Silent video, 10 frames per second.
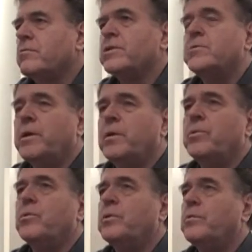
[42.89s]
Rich
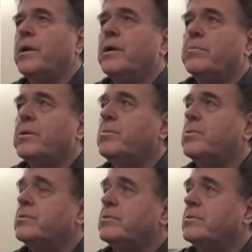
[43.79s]
people would paint
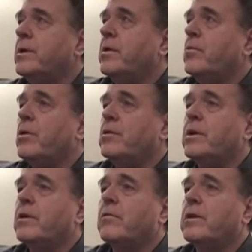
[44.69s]
people to make wall
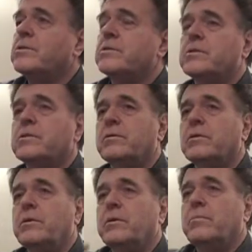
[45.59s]
decorations and
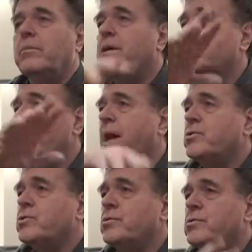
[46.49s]
make
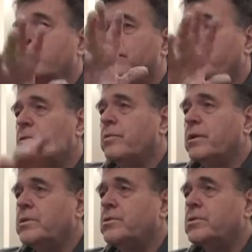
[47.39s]
statues for the
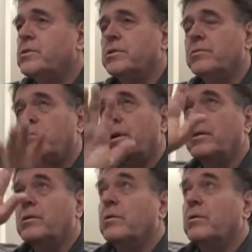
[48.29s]
religious and